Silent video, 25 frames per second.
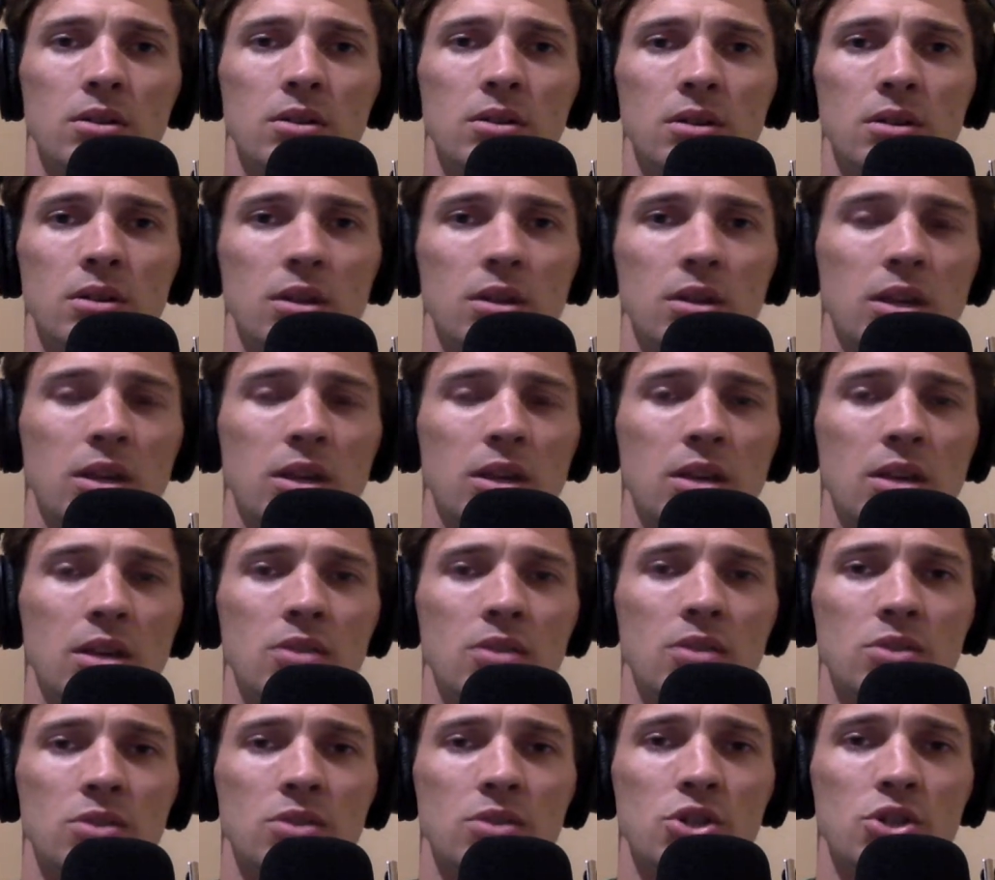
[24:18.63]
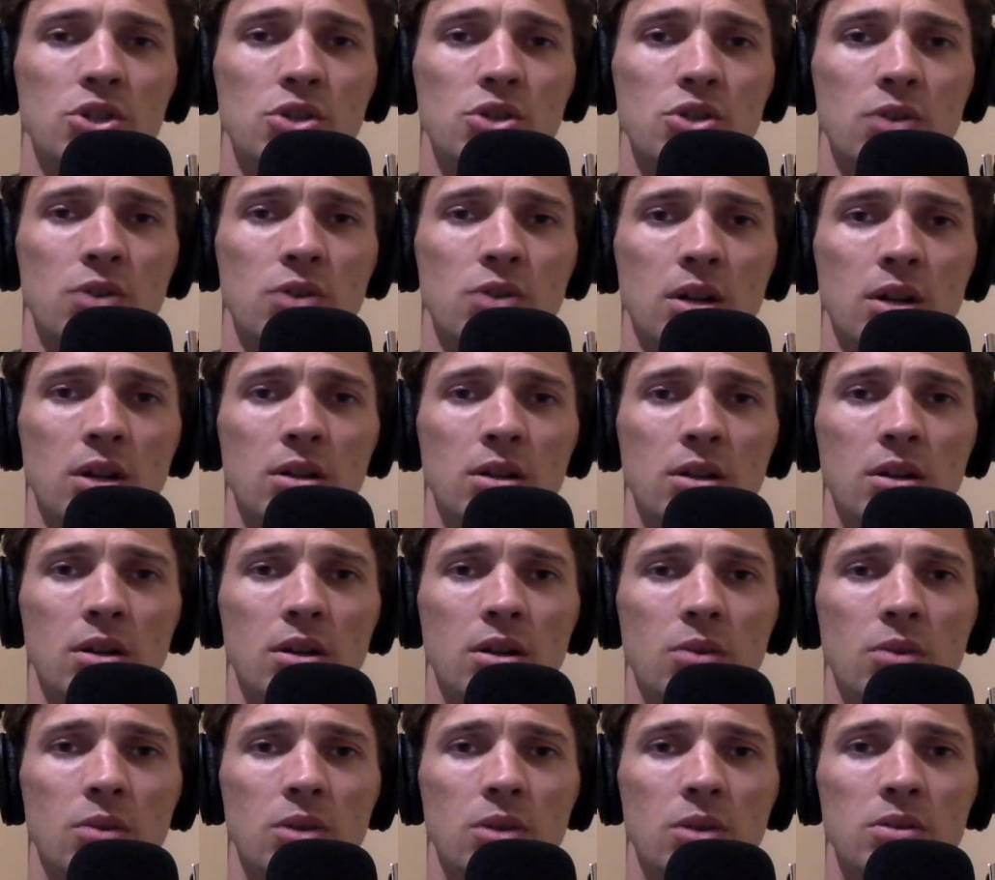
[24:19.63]
And the kids who are struggling are the
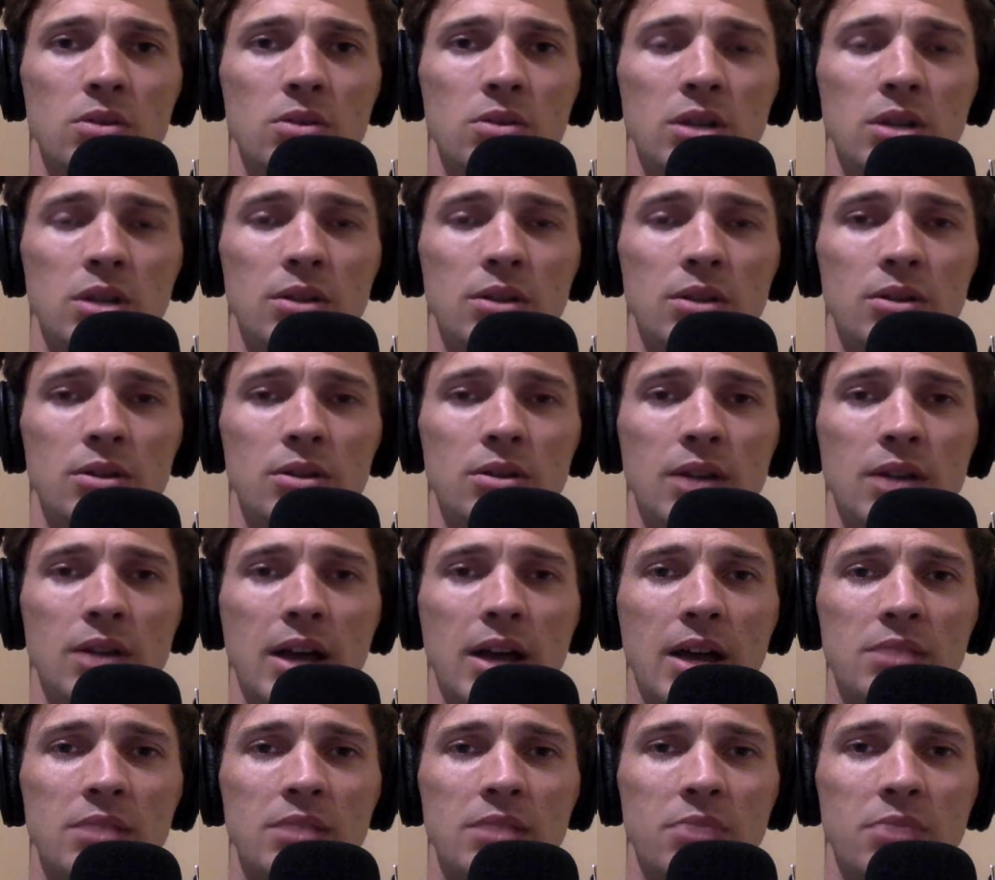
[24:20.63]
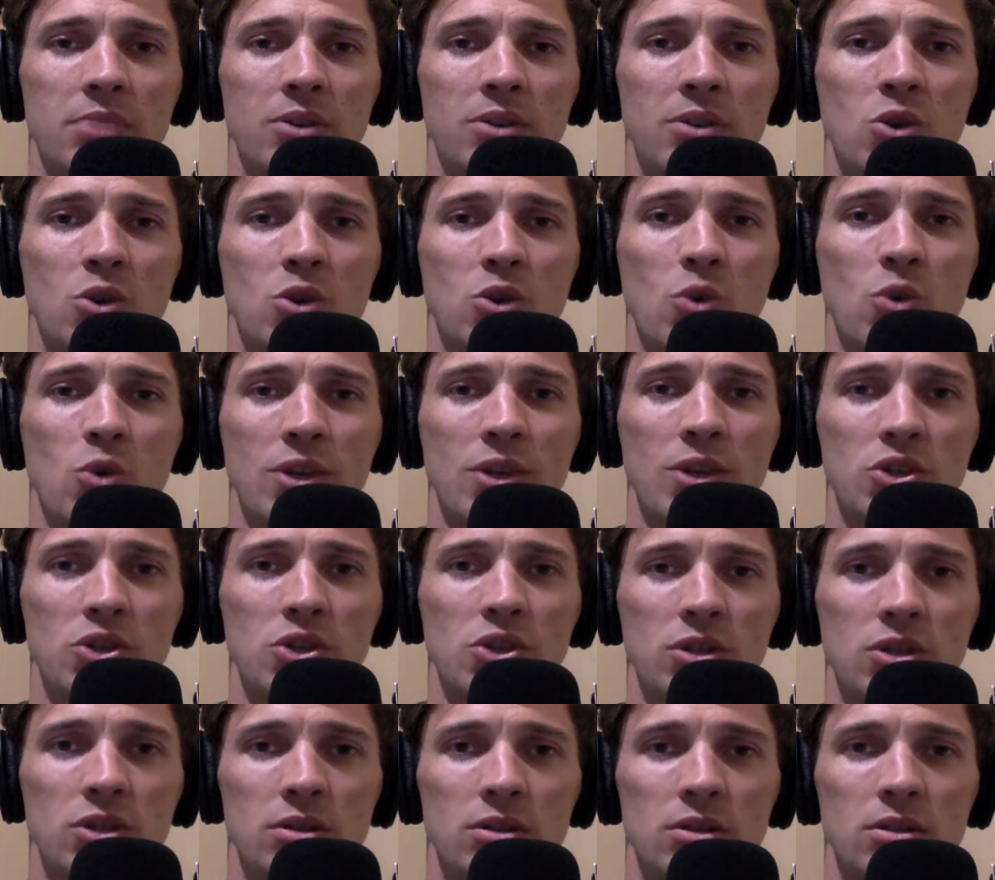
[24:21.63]
ones who need to learn to ask better
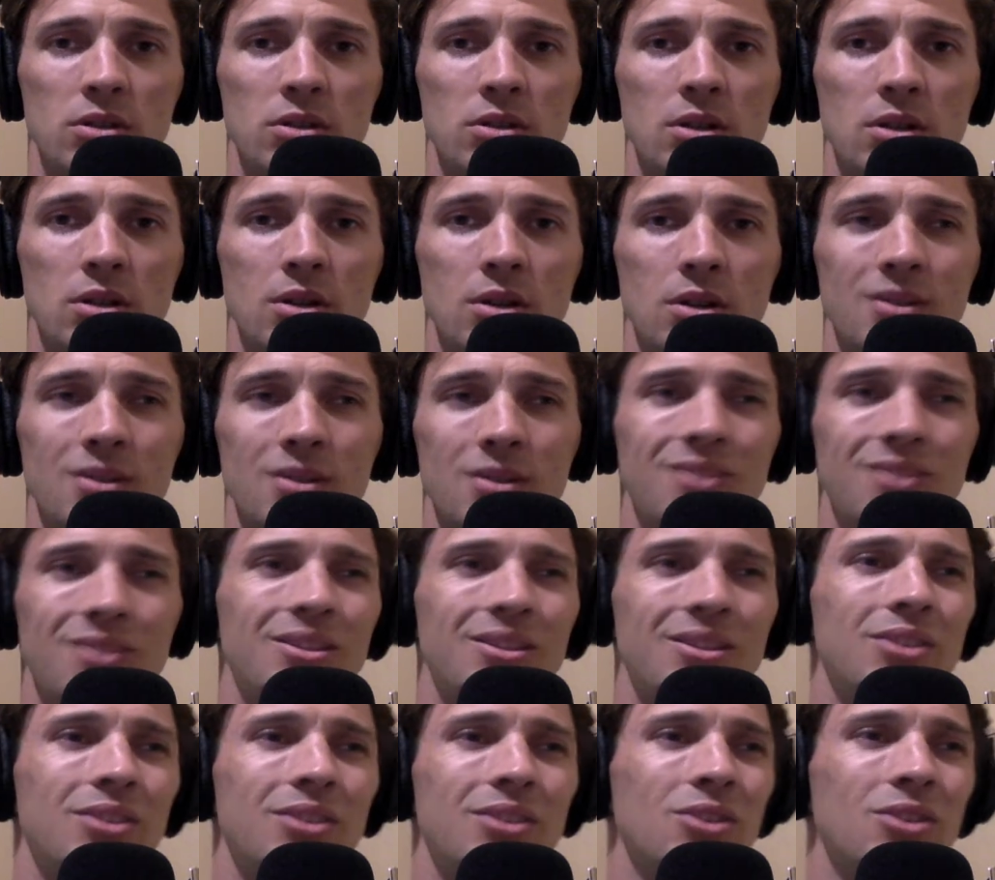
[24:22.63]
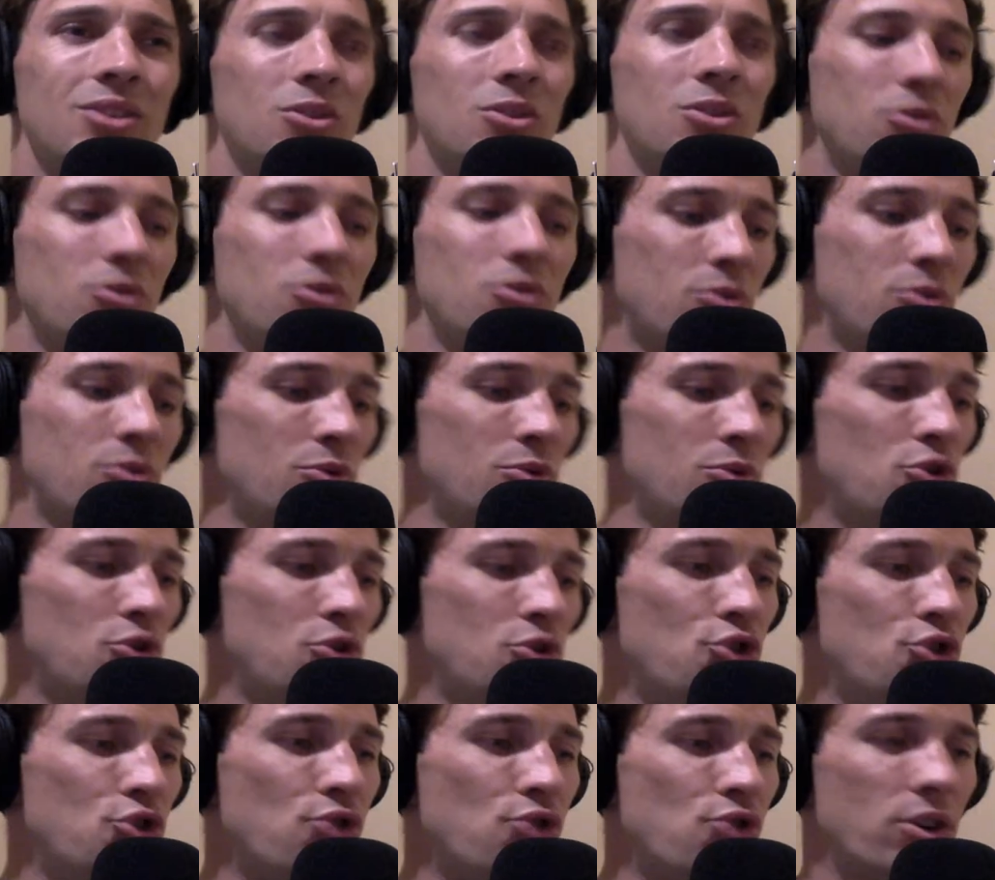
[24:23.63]
questions. They don't need to go through
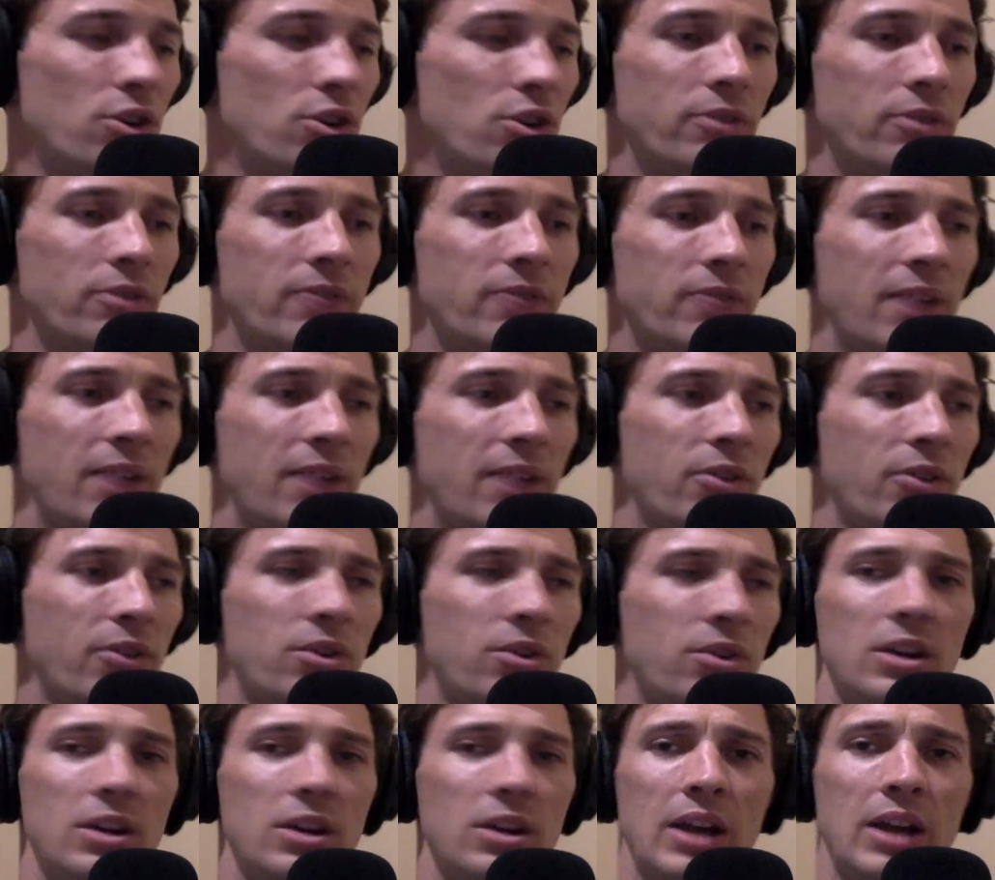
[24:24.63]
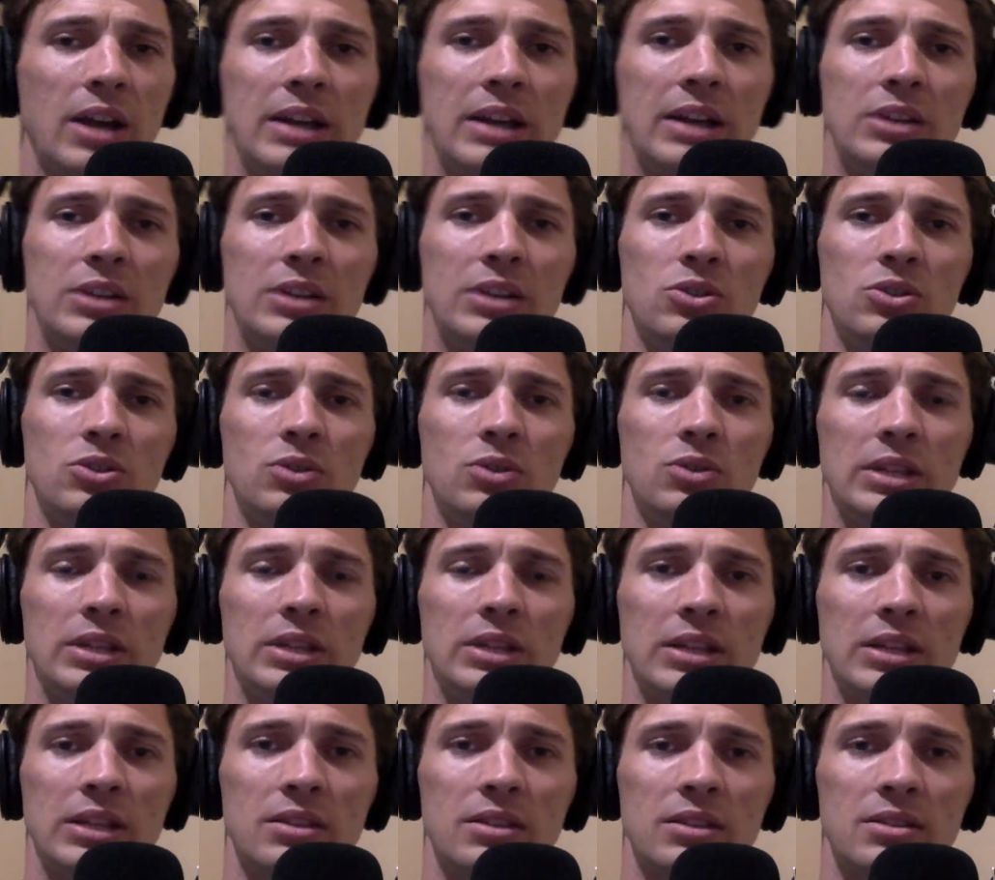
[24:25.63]
drill 592 to
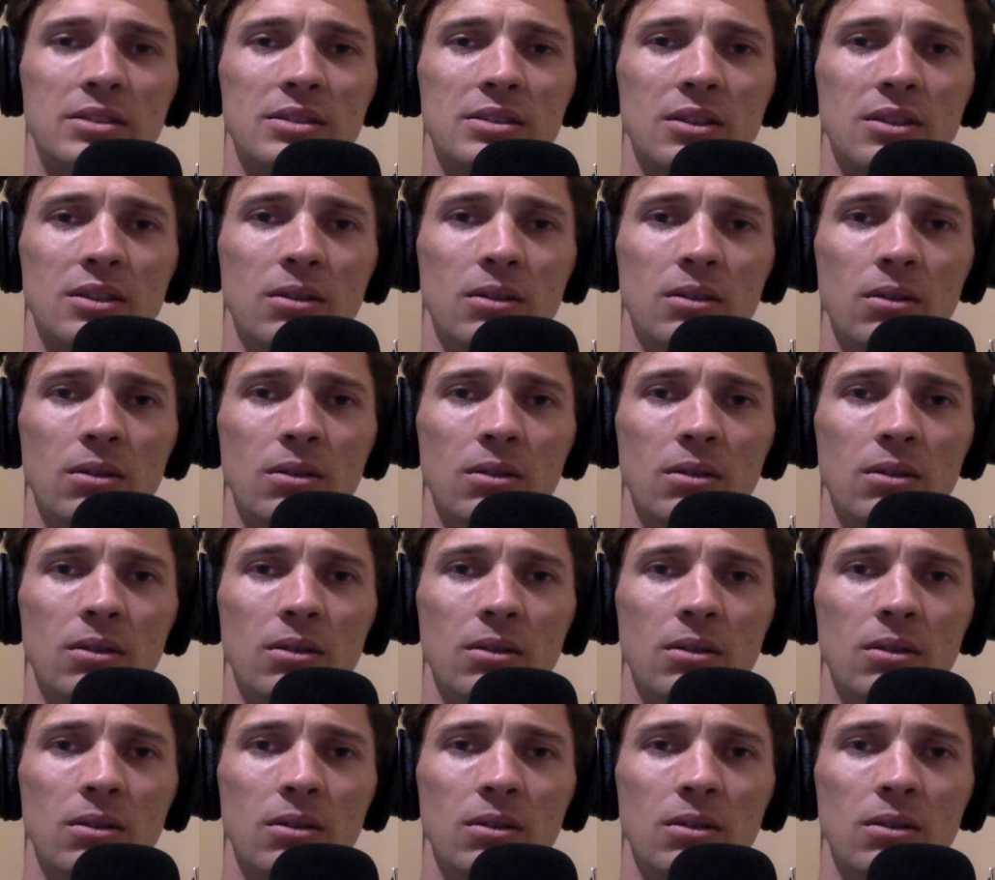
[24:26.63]
get the skill.